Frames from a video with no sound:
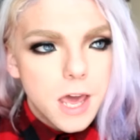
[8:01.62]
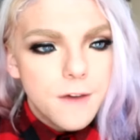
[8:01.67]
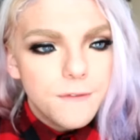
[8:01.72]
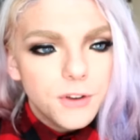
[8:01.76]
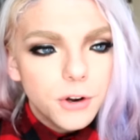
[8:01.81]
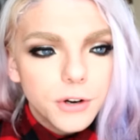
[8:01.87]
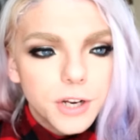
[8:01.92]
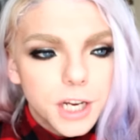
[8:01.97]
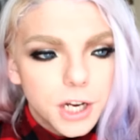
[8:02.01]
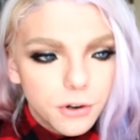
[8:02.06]

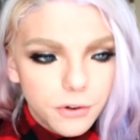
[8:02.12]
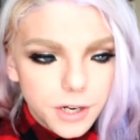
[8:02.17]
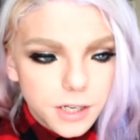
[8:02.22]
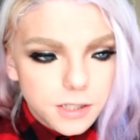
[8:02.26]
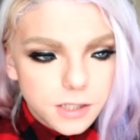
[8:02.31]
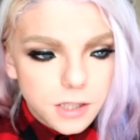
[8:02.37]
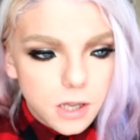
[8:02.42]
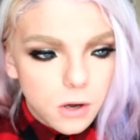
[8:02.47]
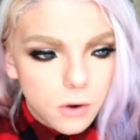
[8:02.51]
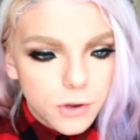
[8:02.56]
If you're
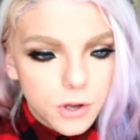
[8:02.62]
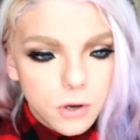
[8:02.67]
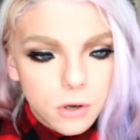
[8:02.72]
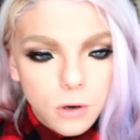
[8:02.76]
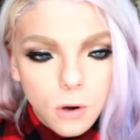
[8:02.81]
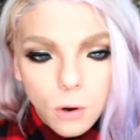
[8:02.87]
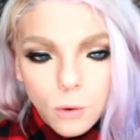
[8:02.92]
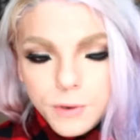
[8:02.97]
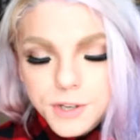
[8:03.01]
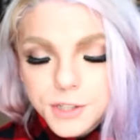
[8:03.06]
curious though, you
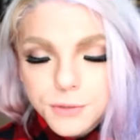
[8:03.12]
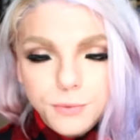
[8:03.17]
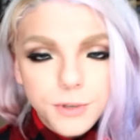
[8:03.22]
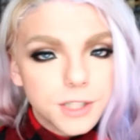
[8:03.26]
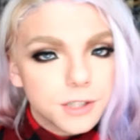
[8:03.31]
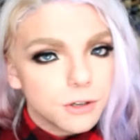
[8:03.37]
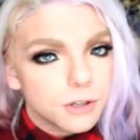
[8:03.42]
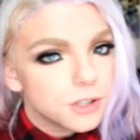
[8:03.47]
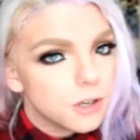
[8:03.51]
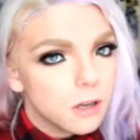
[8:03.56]
can always
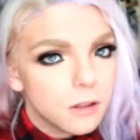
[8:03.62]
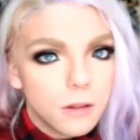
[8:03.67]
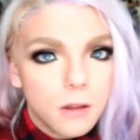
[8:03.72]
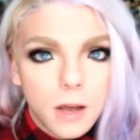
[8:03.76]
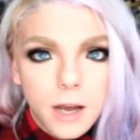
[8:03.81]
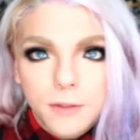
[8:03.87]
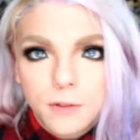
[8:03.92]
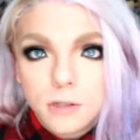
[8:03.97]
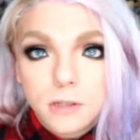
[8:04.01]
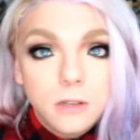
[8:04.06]
research
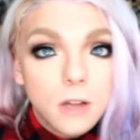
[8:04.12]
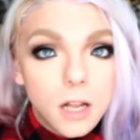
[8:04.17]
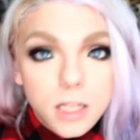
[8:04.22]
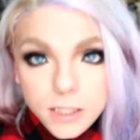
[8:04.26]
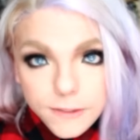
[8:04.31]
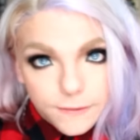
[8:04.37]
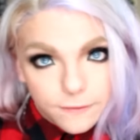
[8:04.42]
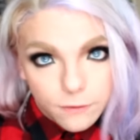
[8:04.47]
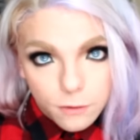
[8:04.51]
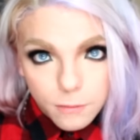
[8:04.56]
online. There's
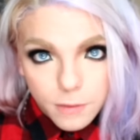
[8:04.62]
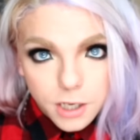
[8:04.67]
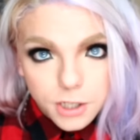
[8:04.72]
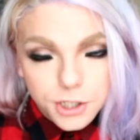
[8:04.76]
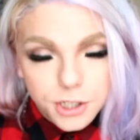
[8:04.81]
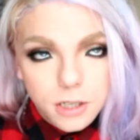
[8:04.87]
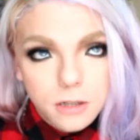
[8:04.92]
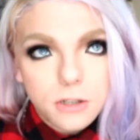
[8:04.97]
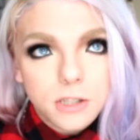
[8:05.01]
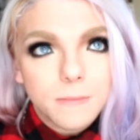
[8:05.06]
lots of
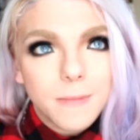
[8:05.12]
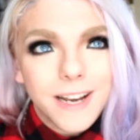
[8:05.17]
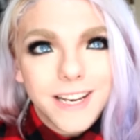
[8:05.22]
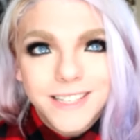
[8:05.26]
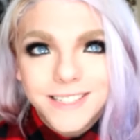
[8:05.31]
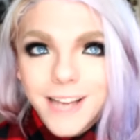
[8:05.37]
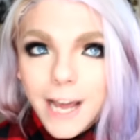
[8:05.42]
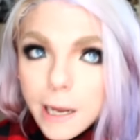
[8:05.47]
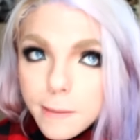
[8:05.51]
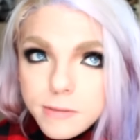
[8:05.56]
information, there's
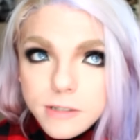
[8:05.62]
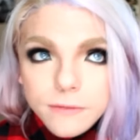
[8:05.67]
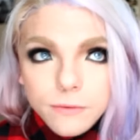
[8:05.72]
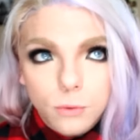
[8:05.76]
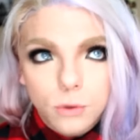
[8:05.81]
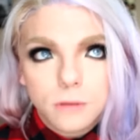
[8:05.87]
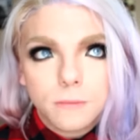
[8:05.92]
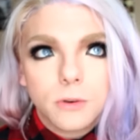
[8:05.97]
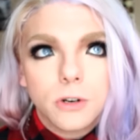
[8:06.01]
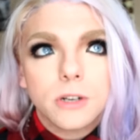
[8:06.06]
many types of
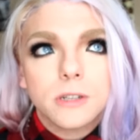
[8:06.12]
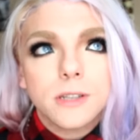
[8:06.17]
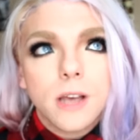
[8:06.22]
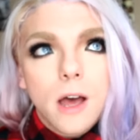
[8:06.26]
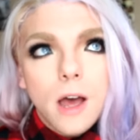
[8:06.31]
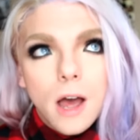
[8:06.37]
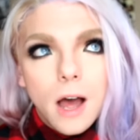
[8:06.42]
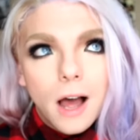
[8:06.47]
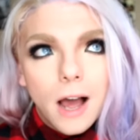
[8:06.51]
Waardenburgs.